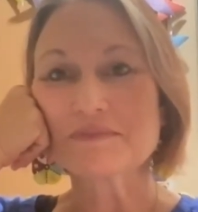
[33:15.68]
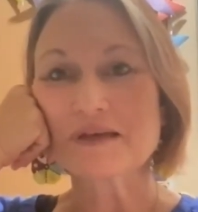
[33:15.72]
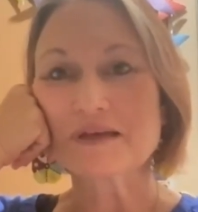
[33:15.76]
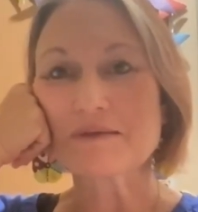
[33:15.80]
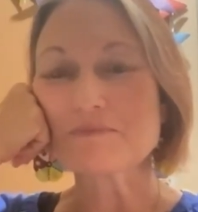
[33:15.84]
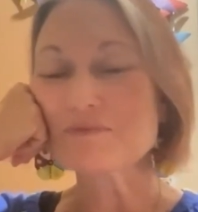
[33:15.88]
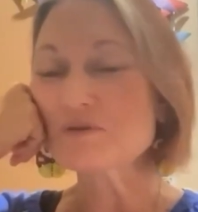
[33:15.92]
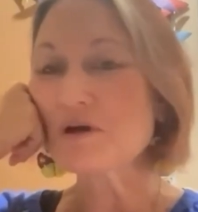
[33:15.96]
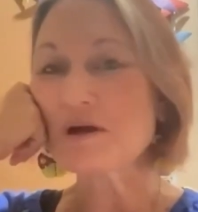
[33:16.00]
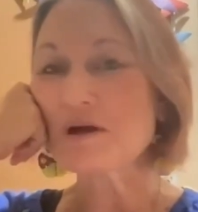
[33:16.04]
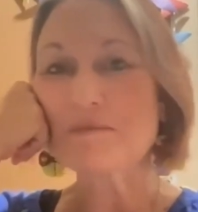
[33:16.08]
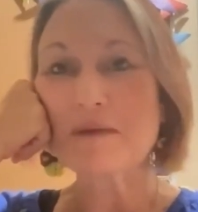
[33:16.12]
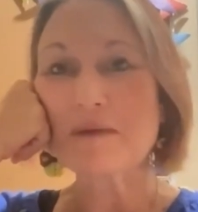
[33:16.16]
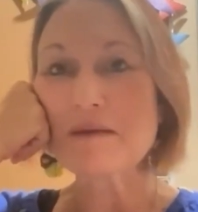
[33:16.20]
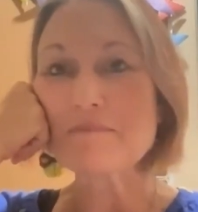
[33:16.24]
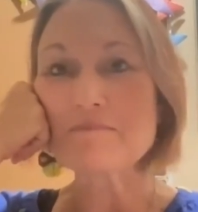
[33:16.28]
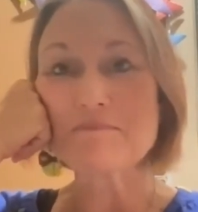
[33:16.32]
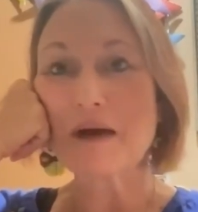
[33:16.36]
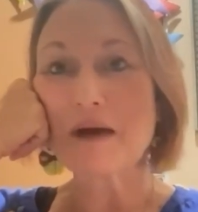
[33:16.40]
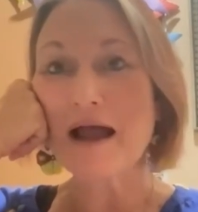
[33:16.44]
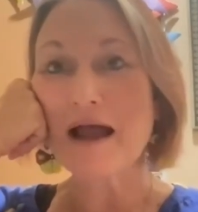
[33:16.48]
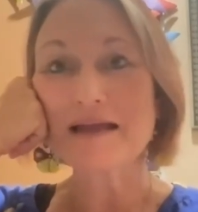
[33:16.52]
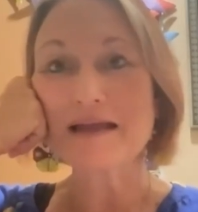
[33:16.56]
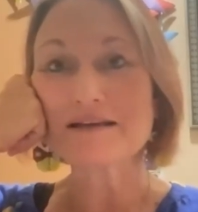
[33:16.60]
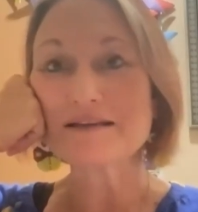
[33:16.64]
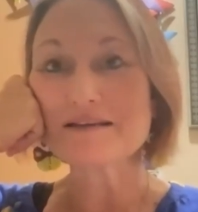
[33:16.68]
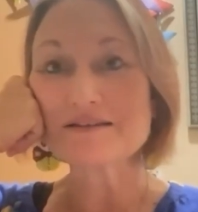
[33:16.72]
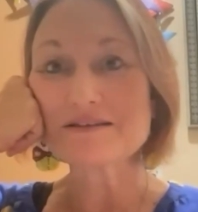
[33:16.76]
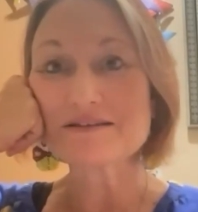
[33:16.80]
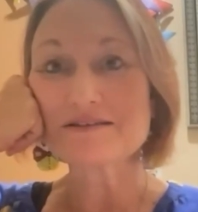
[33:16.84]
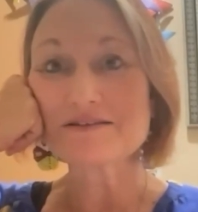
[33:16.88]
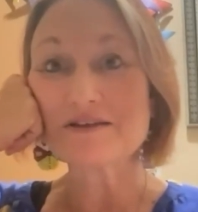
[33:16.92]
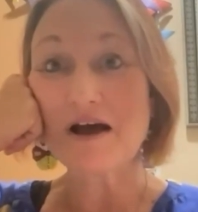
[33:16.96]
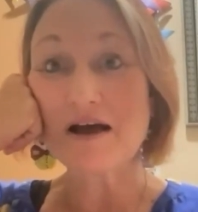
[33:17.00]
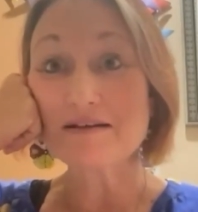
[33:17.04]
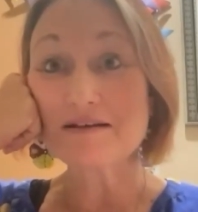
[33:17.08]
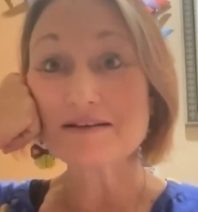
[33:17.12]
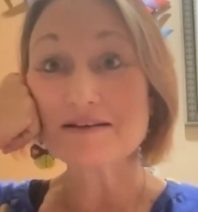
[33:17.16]
I'm sorry, my mind is
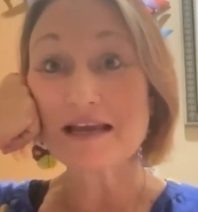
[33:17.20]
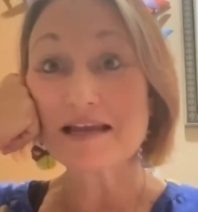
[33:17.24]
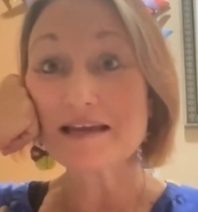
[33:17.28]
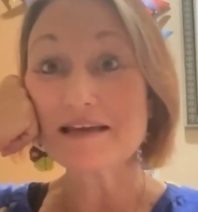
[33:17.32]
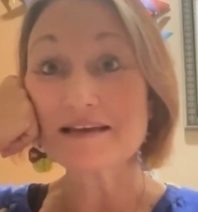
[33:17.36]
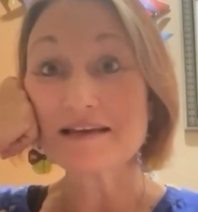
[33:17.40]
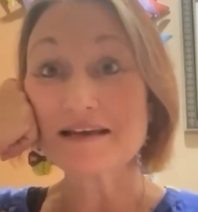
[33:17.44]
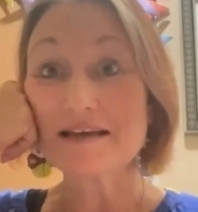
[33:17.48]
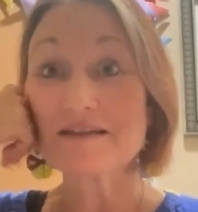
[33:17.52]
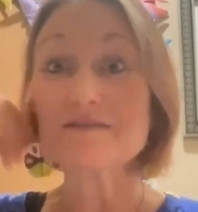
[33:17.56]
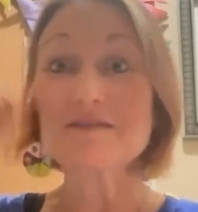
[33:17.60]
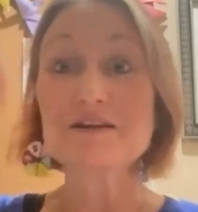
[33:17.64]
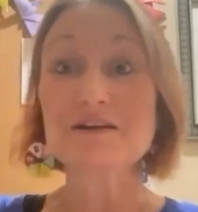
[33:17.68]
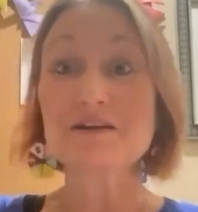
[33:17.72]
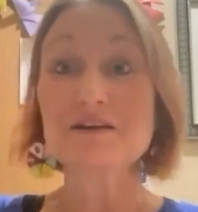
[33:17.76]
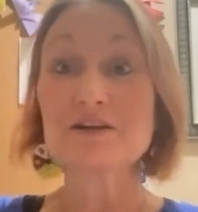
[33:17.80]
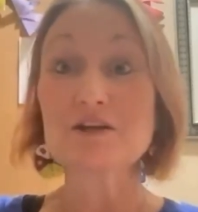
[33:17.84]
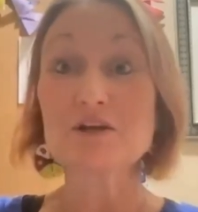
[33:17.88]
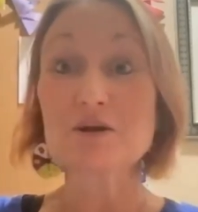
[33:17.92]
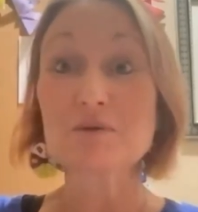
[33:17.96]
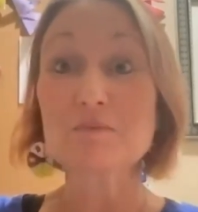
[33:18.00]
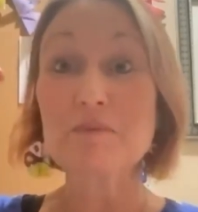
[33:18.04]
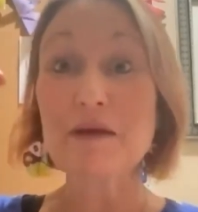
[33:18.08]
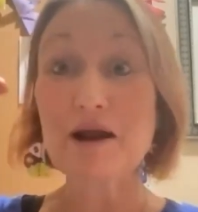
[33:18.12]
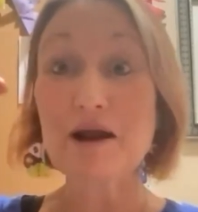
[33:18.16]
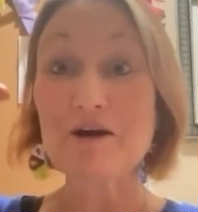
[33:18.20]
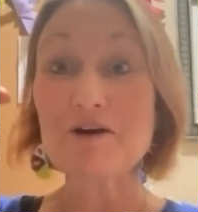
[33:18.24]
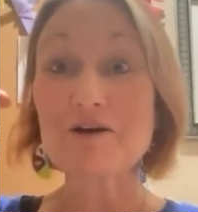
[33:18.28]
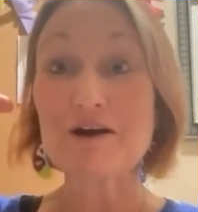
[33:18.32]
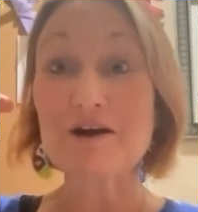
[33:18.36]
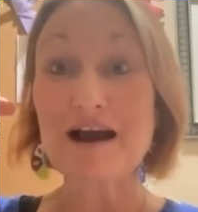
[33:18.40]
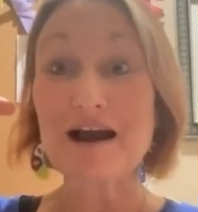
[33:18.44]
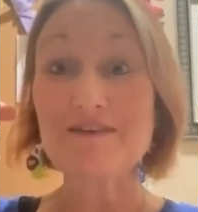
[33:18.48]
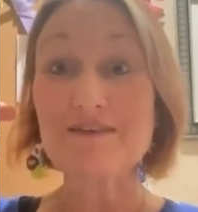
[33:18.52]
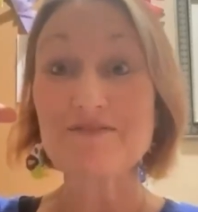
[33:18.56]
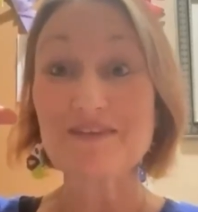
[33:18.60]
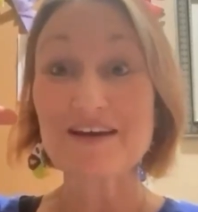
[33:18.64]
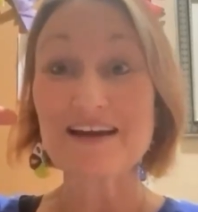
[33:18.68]
not taking it, the little
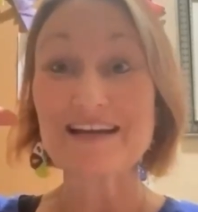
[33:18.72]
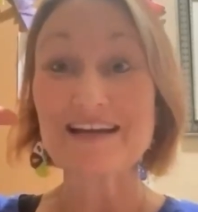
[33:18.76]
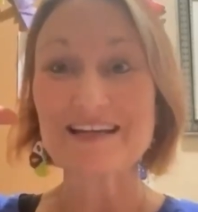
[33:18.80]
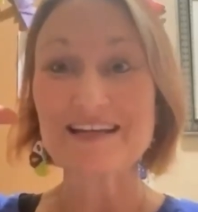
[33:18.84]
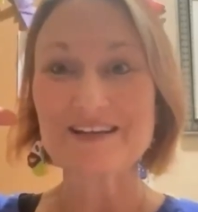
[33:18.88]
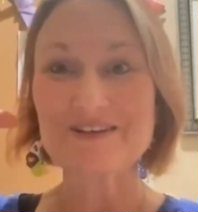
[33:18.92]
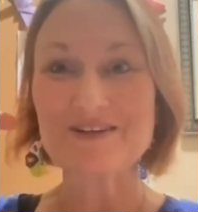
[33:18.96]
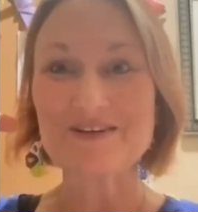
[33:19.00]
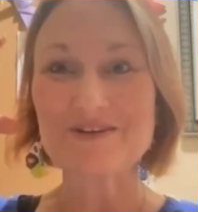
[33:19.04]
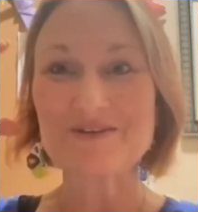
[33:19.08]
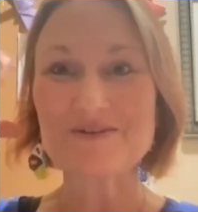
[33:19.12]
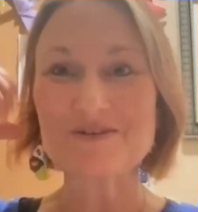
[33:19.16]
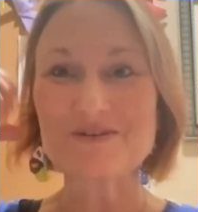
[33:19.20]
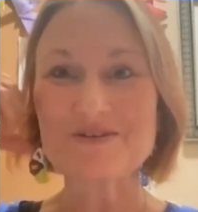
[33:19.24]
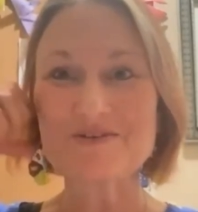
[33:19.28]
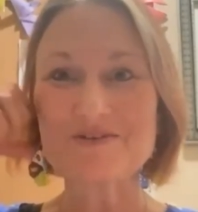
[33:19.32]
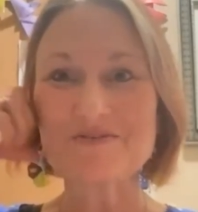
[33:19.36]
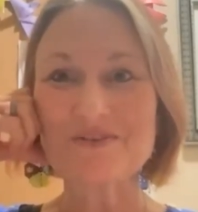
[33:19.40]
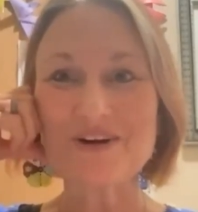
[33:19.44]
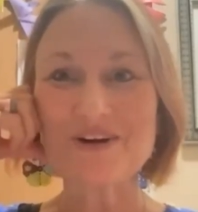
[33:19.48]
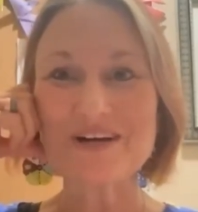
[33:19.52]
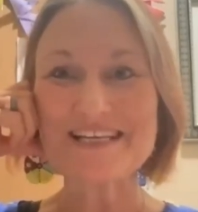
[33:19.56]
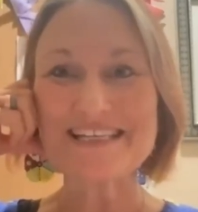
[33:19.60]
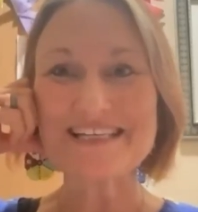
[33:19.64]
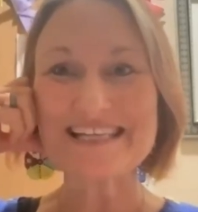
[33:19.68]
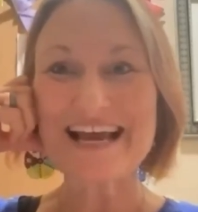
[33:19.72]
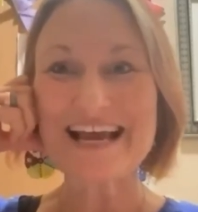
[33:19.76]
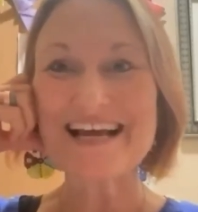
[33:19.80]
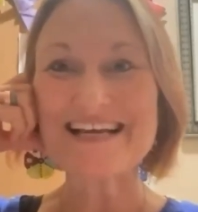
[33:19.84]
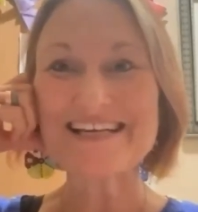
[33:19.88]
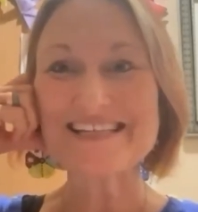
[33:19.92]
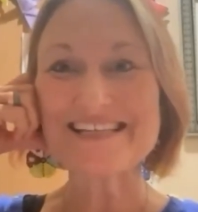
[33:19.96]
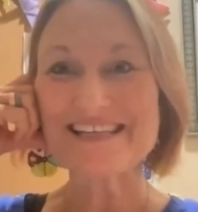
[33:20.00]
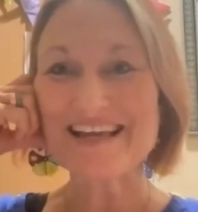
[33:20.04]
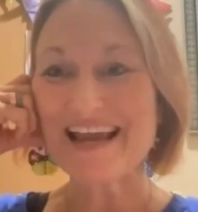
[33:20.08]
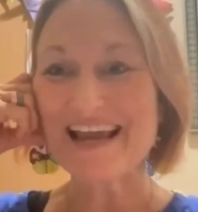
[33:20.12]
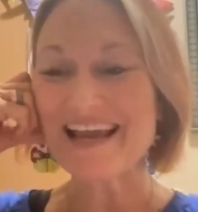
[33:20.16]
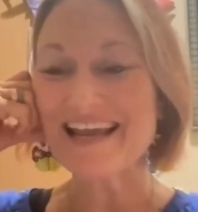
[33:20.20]
paragraph that he used for his
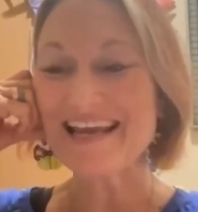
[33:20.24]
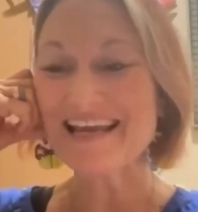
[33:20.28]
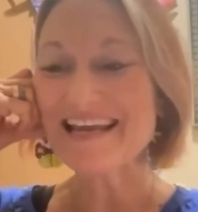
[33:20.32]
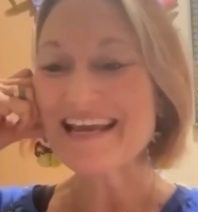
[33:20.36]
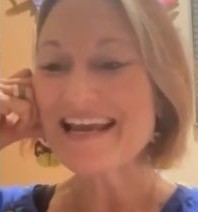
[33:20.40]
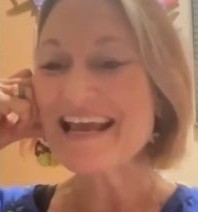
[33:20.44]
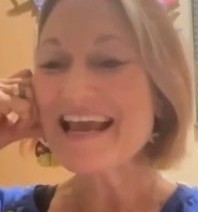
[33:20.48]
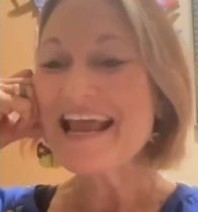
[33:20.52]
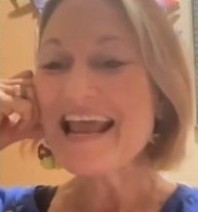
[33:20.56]
essay.